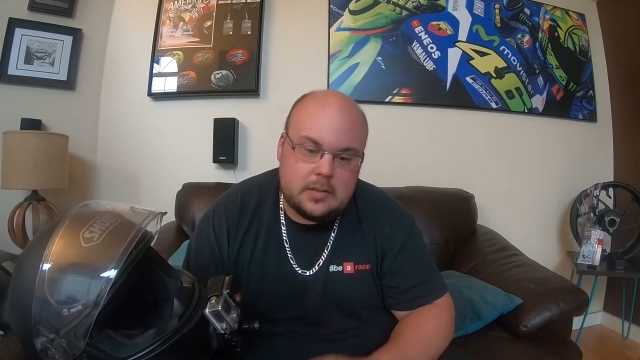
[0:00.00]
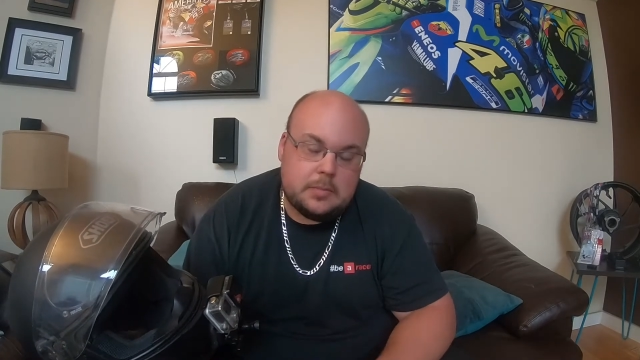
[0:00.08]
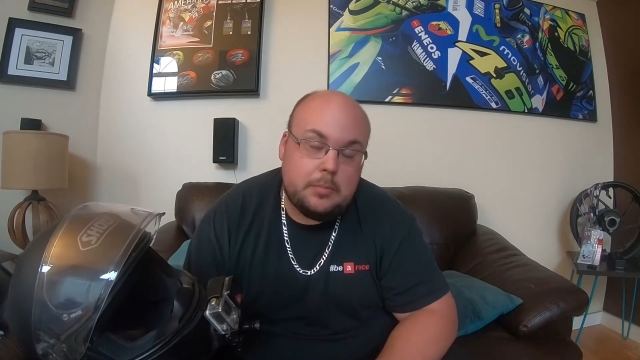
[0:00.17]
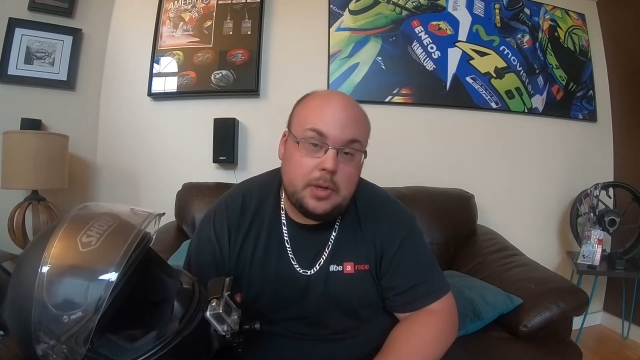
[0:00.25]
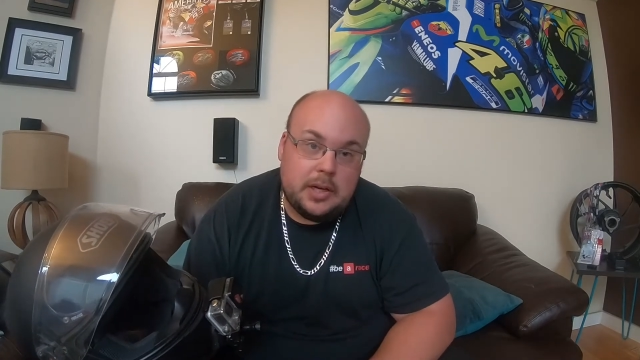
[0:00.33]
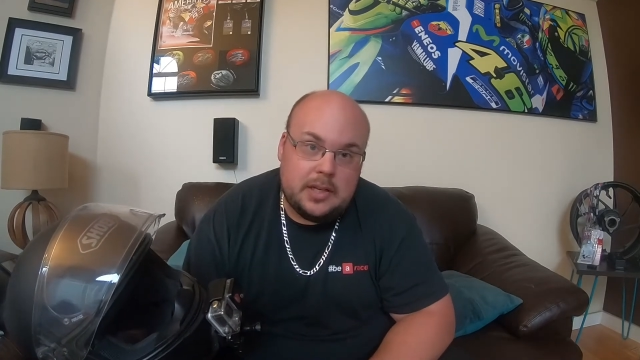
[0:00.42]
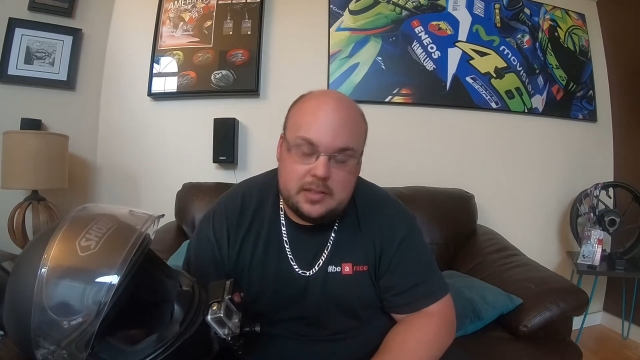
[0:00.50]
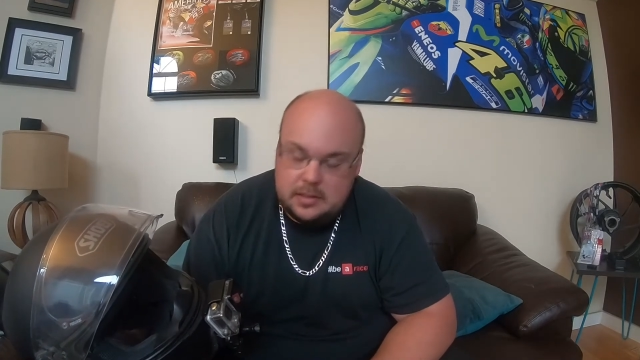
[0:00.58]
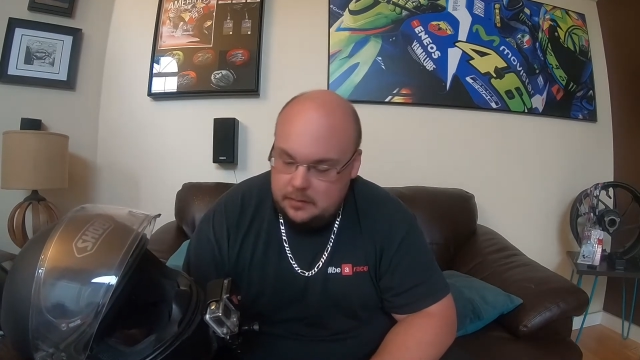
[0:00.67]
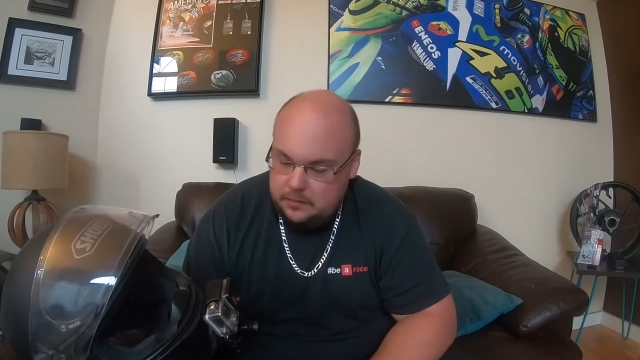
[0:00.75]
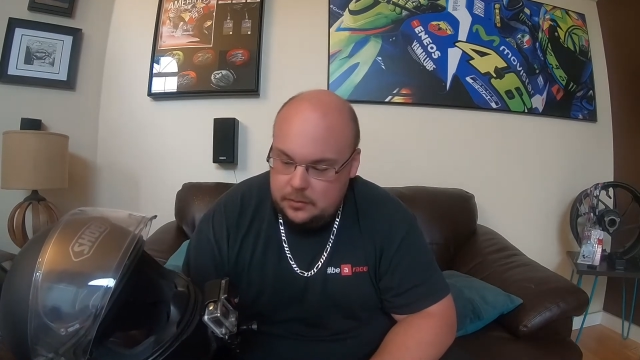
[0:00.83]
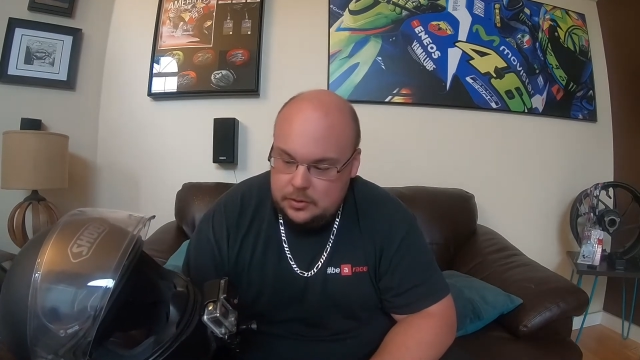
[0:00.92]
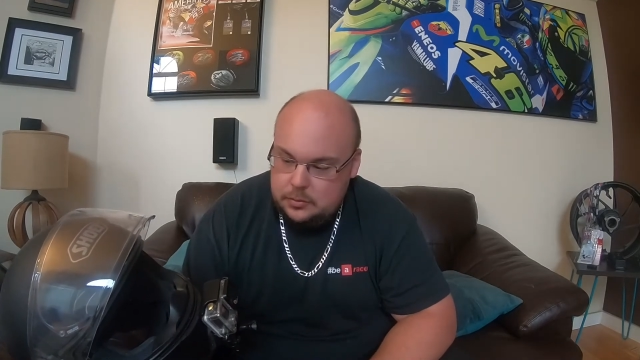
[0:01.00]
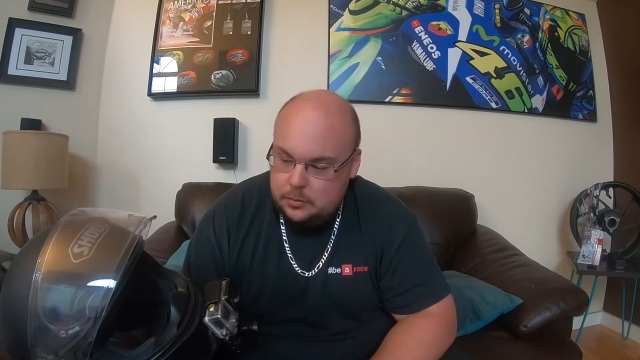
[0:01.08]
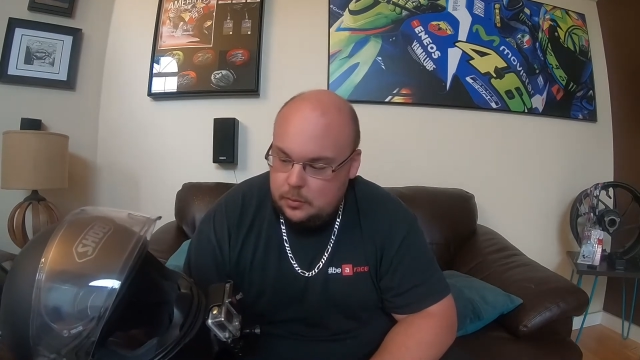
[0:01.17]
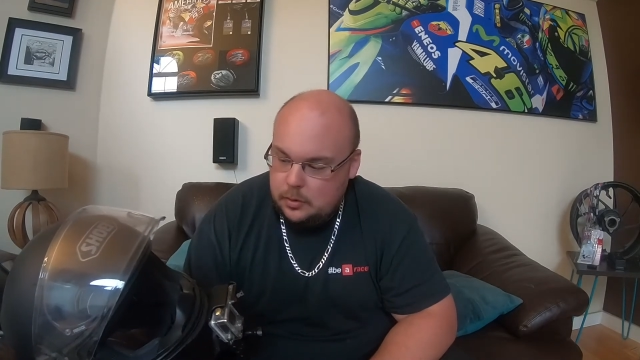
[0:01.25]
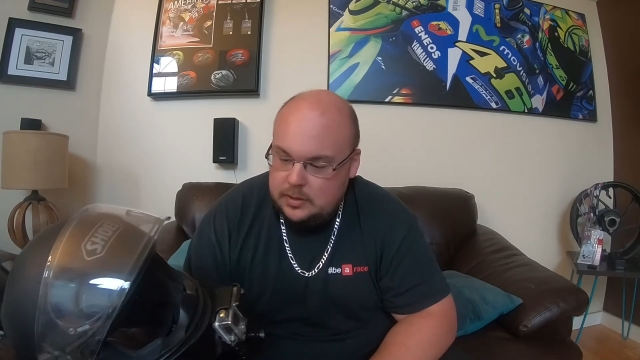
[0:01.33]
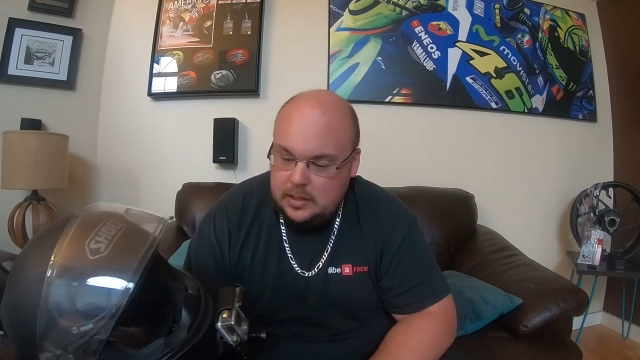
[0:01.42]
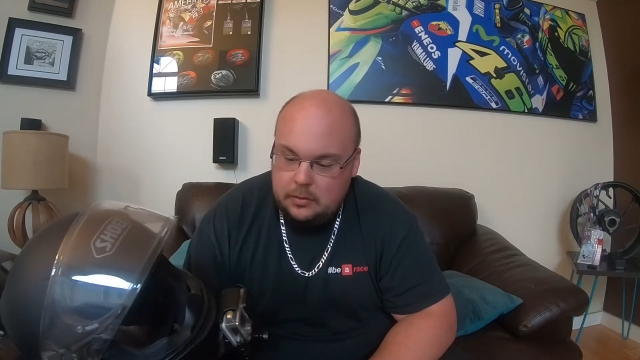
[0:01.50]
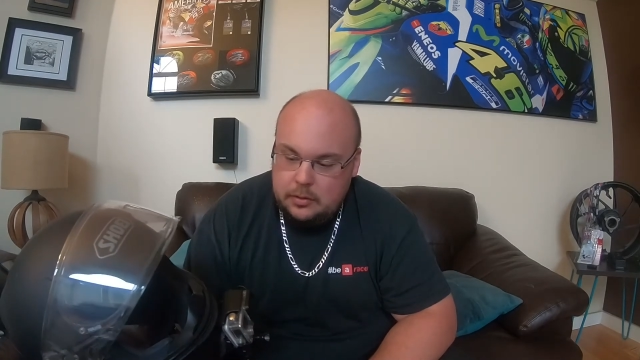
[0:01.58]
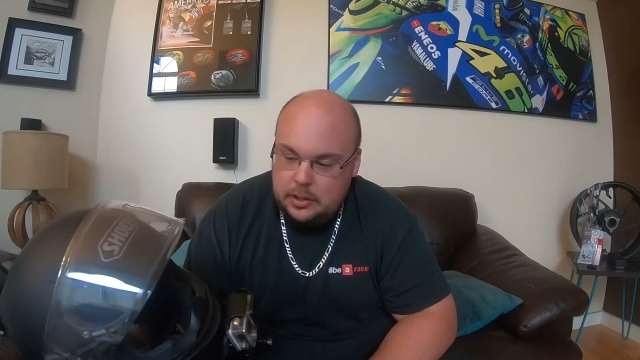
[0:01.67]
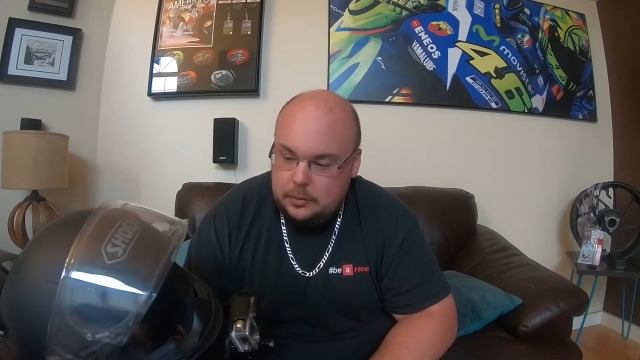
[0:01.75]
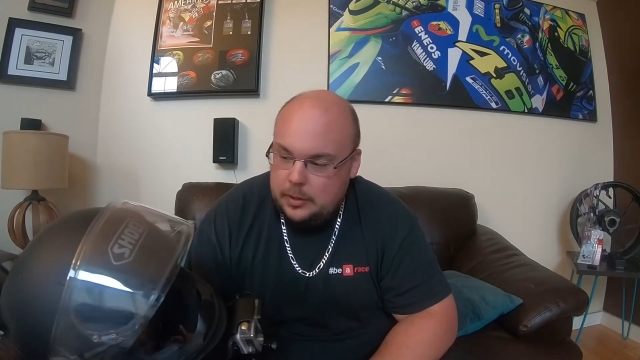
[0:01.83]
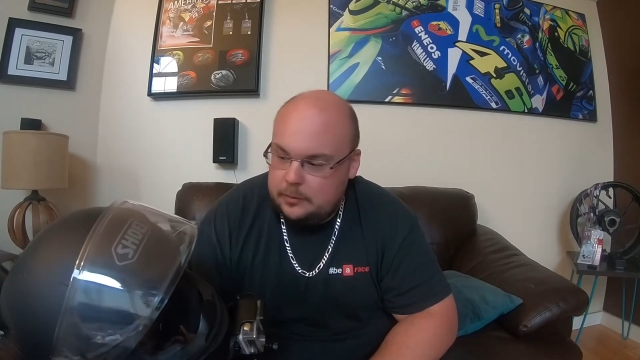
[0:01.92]
putty stuff, which worked out really
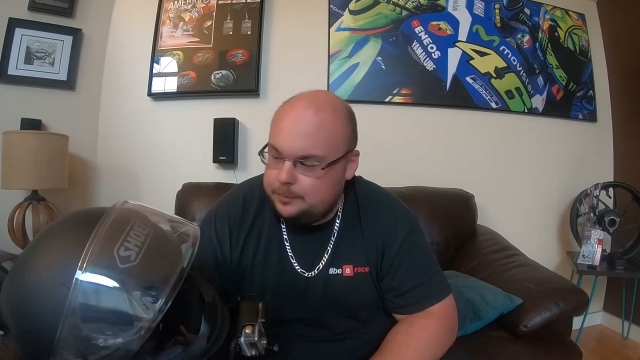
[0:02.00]
well.